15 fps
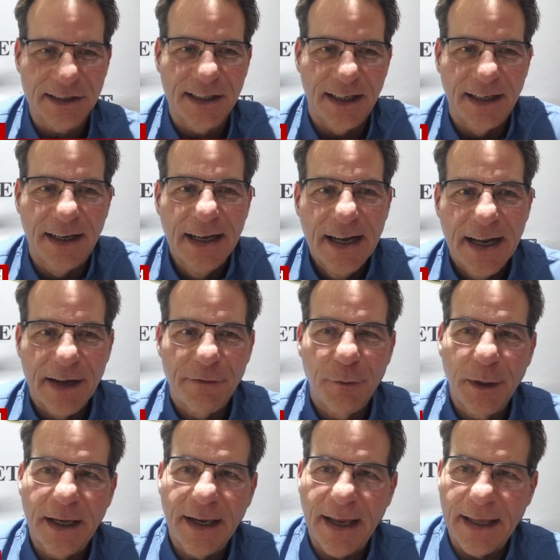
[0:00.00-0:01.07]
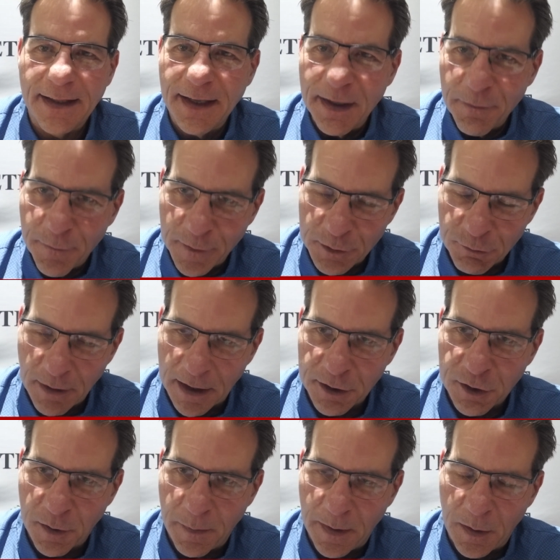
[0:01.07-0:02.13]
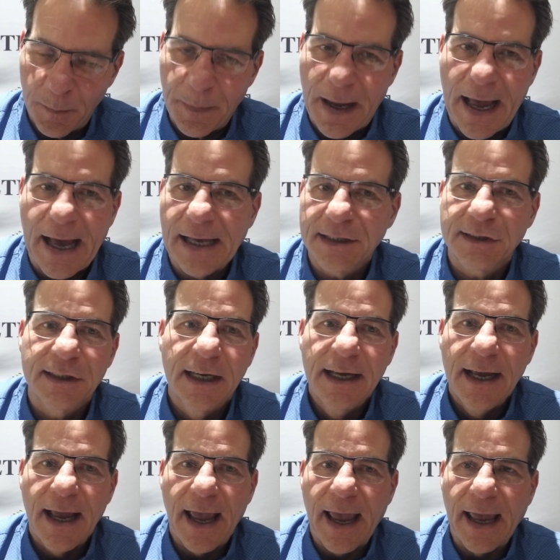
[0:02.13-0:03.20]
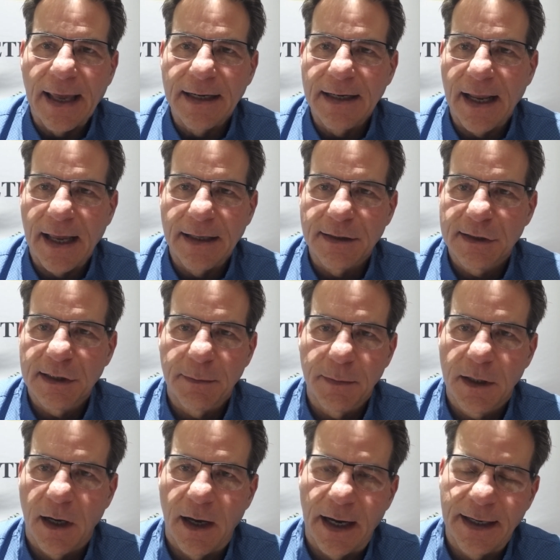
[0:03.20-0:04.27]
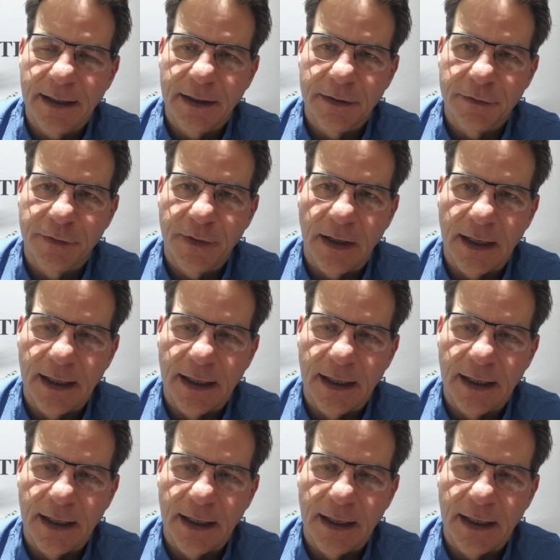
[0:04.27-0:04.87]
And if we can get the infrastructure bill passed and some kind of